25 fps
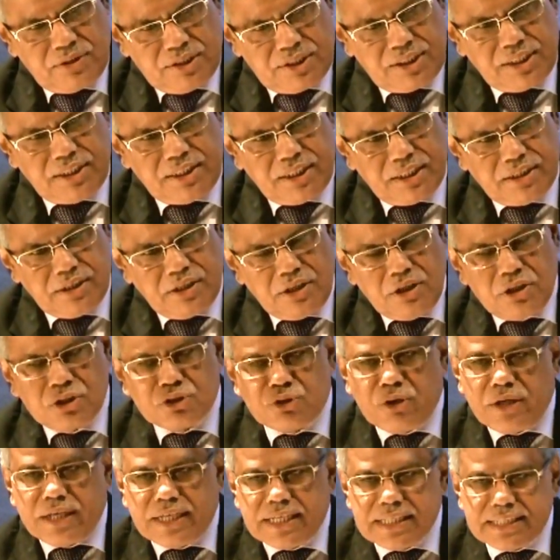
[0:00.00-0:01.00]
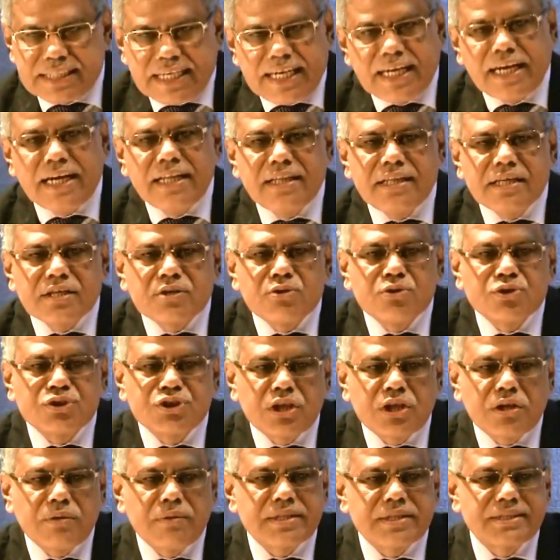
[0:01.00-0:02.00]
isn't it? So it is again the
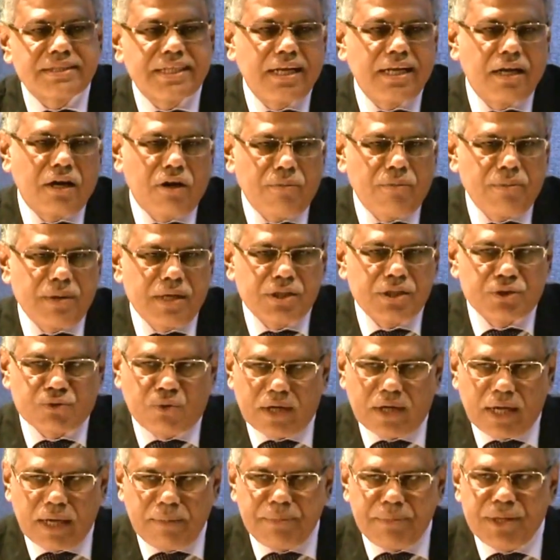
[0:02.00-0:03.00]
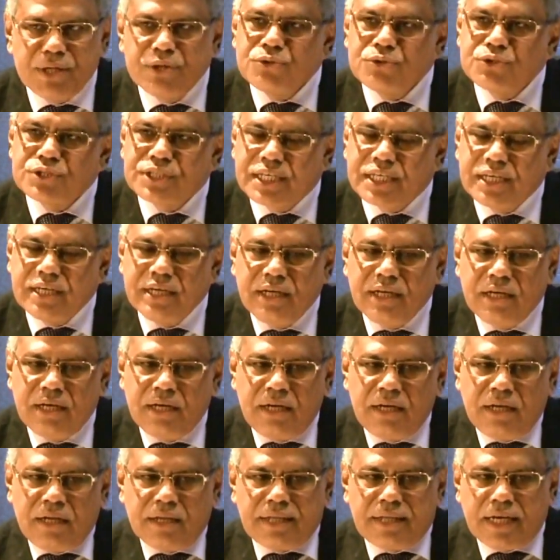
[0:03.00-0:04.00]
question of the self-governance. What I mean to say
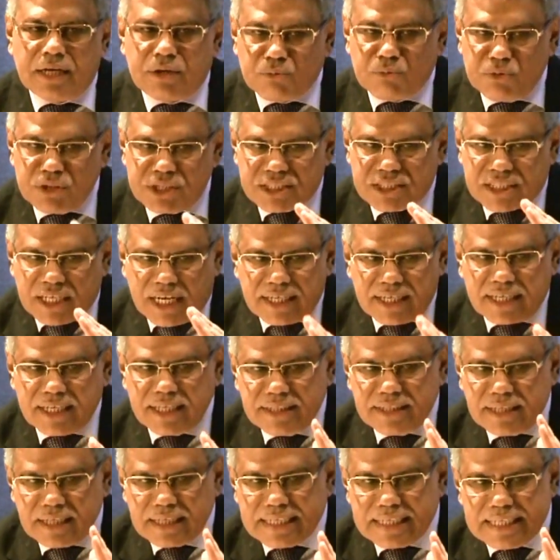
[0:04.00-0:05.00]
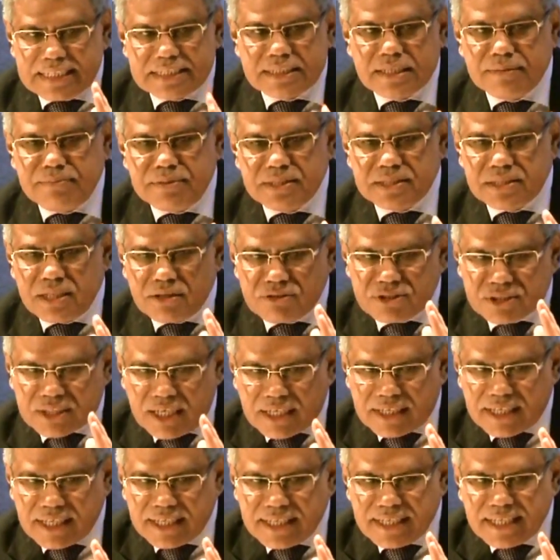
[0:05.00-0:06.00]
that we started, the ACBs now
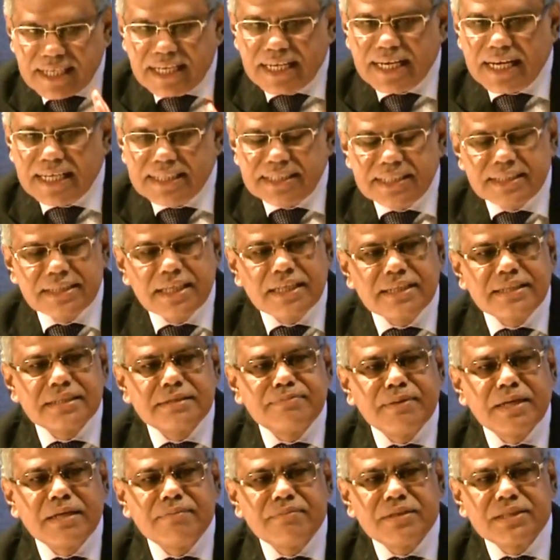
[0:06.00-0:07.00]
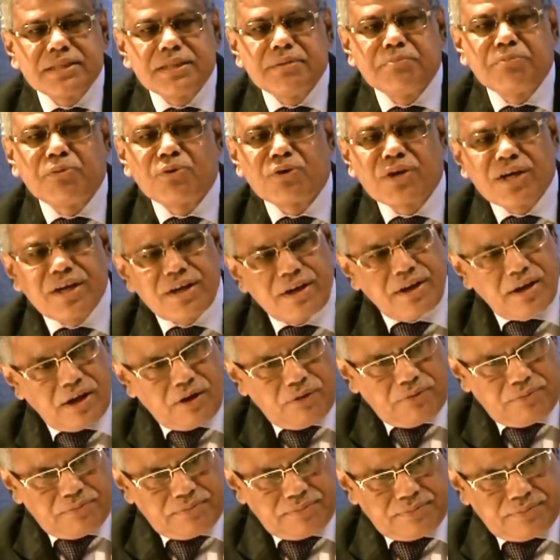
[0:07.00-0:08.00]
started realizing that is very much important.
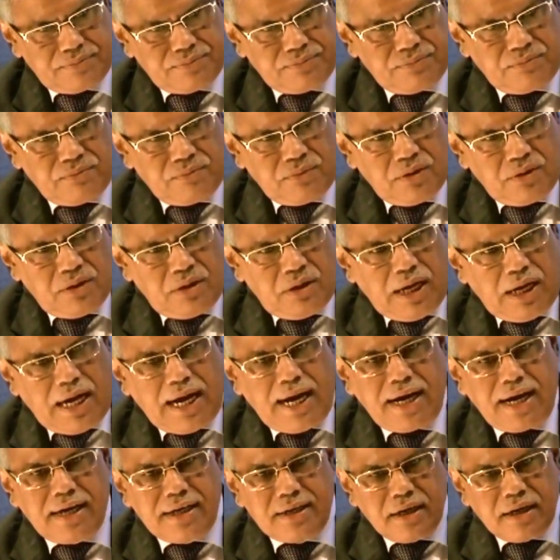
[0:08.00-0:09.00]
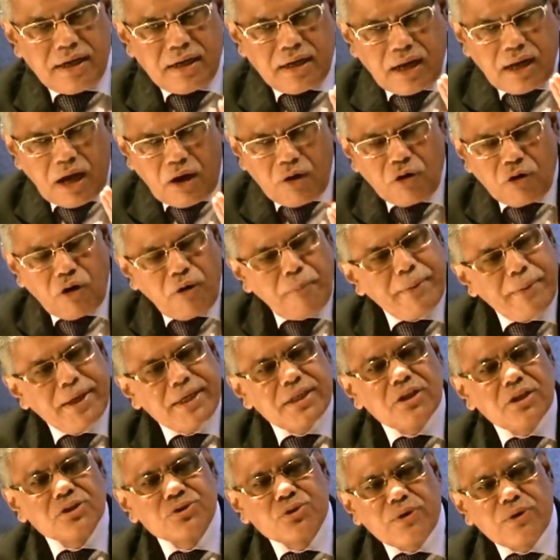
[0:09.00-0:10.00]
And now
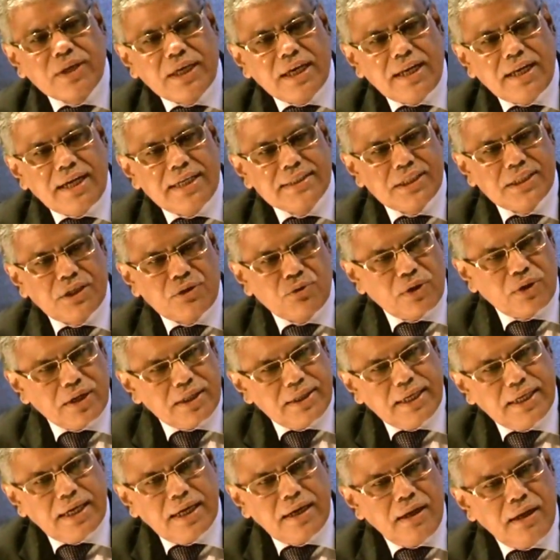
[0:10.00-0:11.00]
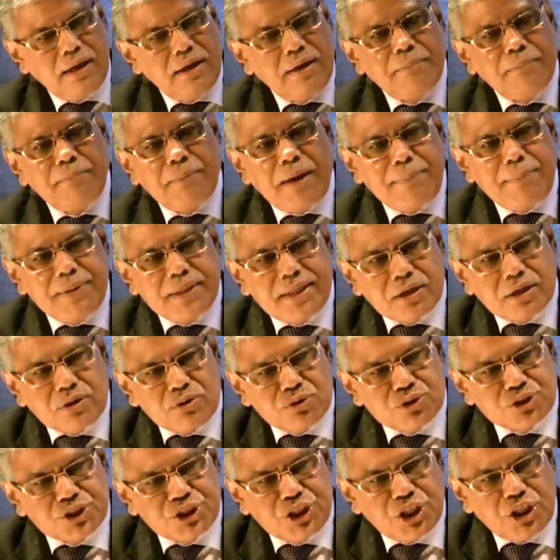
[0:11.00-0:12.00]
government also realized that okay, there may be the
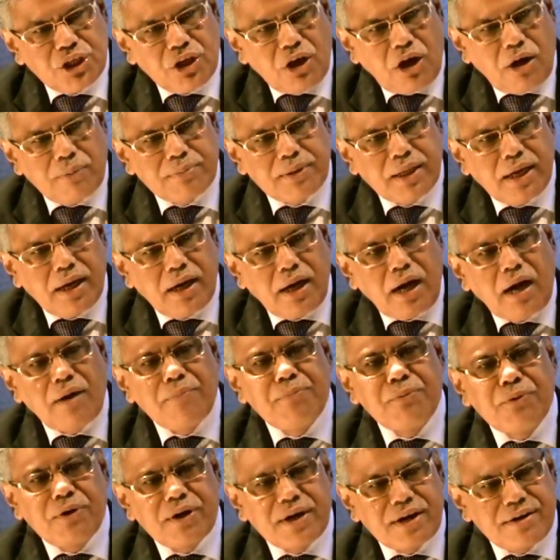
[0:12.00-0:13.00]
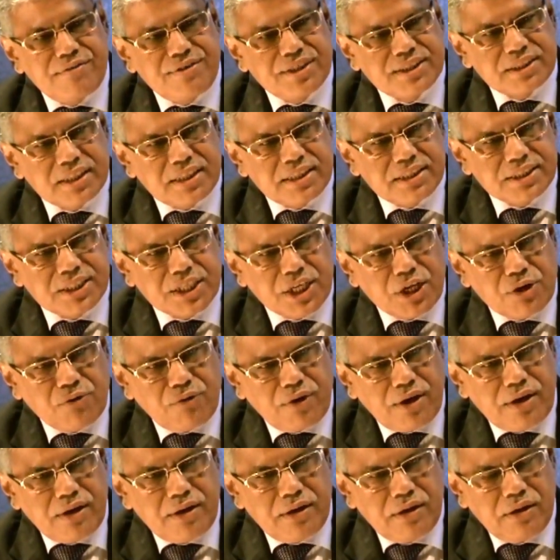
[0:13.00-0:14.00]
question of the upward revision is
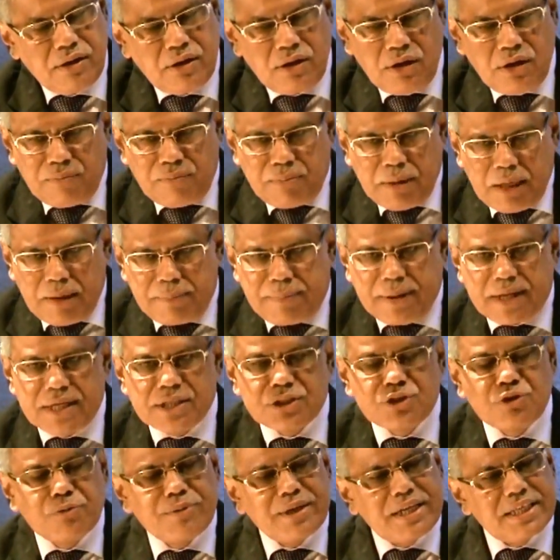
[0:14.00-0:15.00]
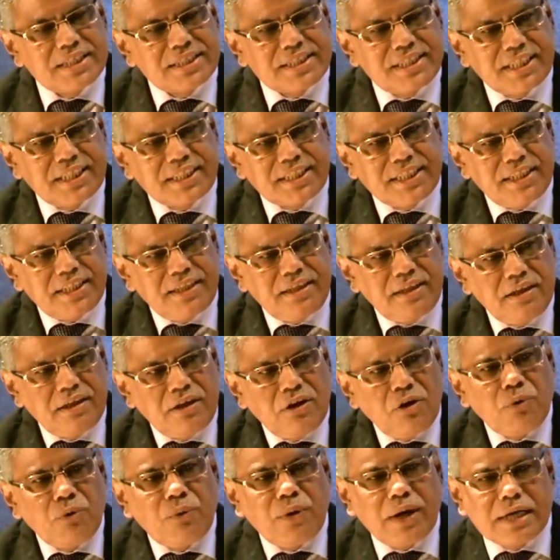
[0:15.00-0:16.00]
required, pilferage to be restricted,
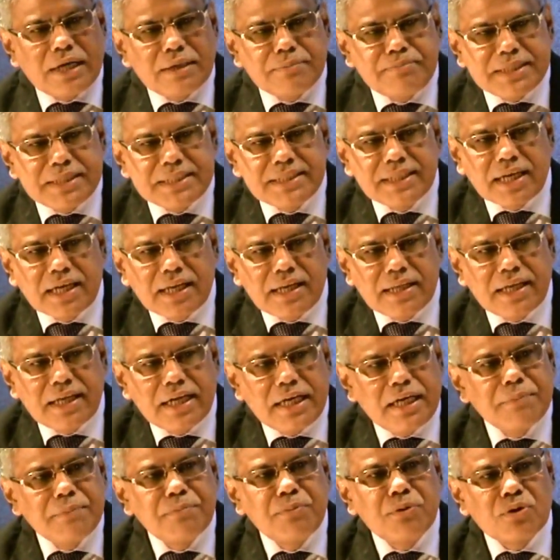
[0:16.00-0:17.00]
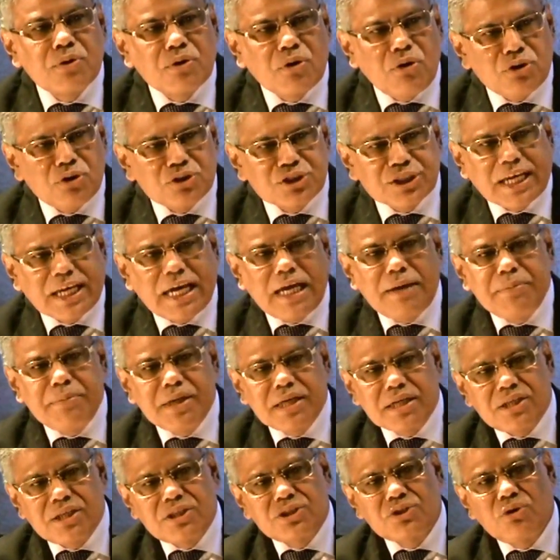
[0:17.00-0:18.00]
where basically the input cost can
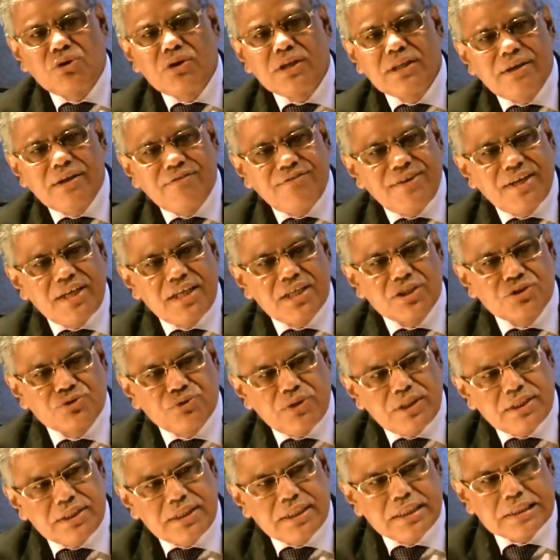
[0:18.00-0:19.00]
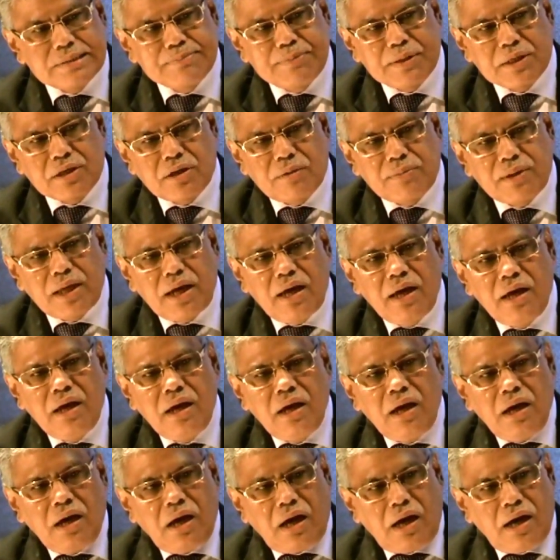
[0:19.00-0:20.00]
be controlled in the various ways in respect of the
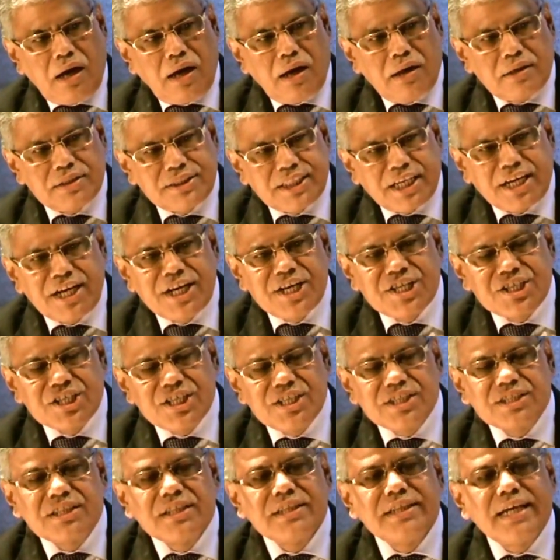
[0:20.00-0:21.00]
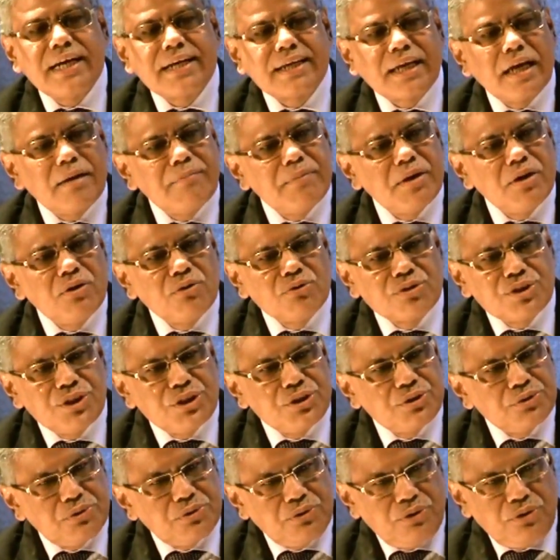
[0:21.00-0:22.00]
generations that can be looked
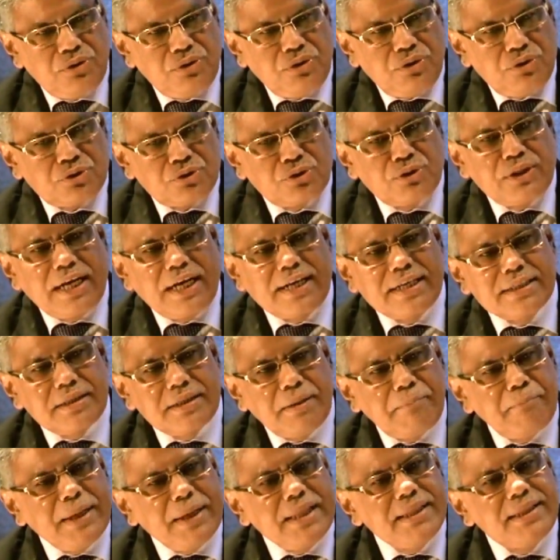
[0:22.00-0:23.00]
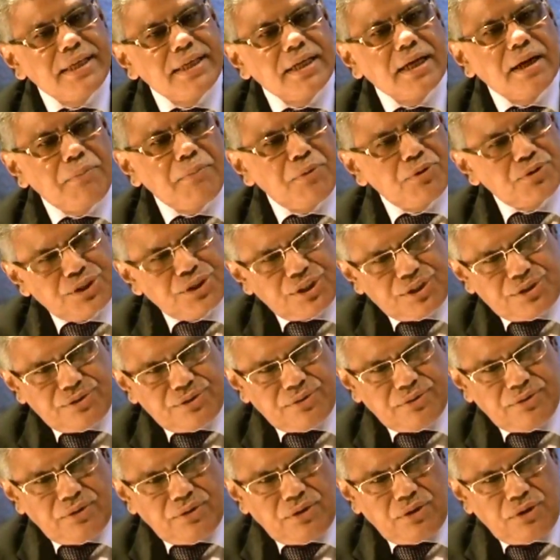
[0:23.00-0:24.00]
into. So that is the main thing about it.
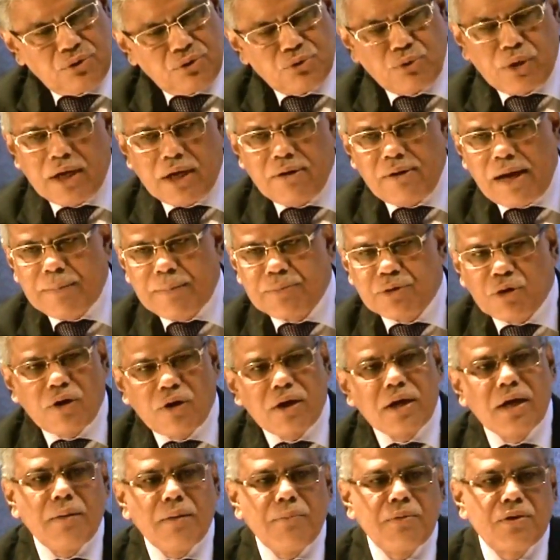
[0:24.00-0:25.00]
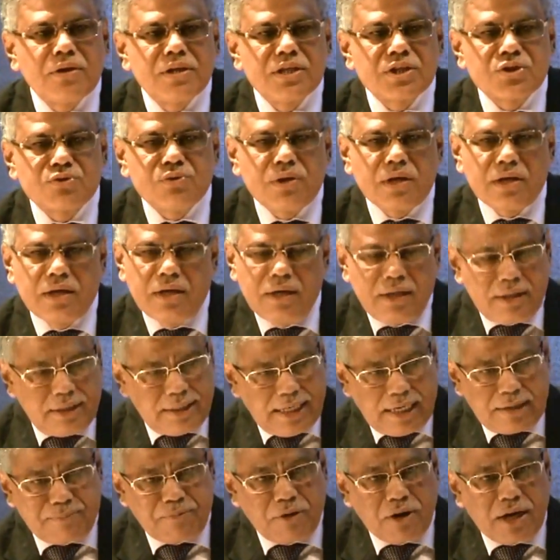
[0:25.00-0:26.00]
Today I am talking about this one.
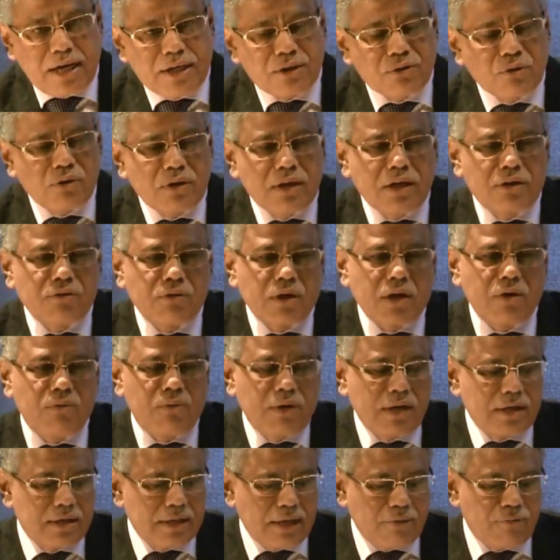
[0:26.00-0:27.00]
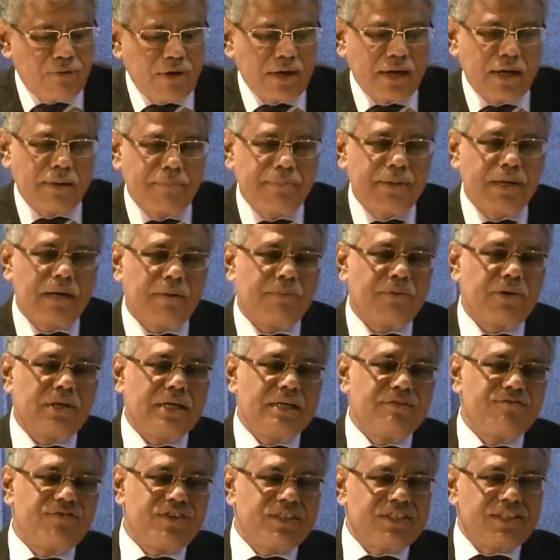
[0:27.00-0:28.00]
That's what I told that okay, what happened about
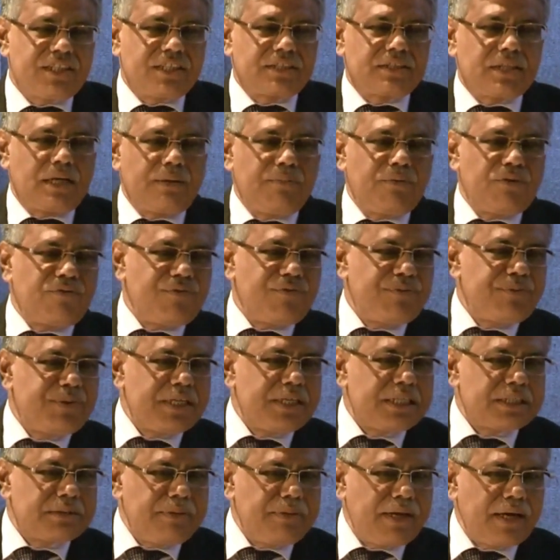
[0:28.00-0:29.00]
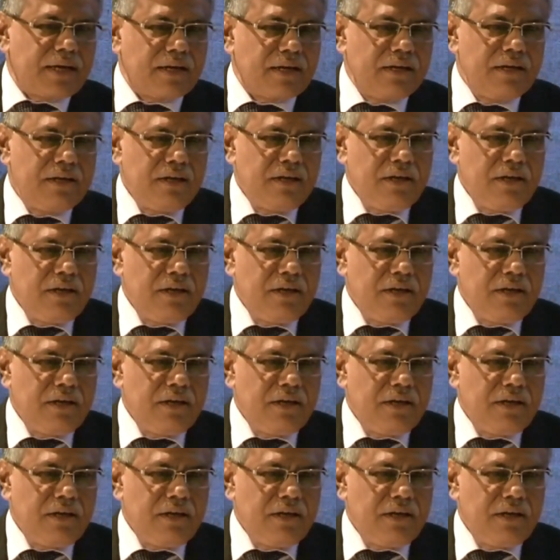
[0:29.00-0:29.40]
the infrastructure about 50 years back.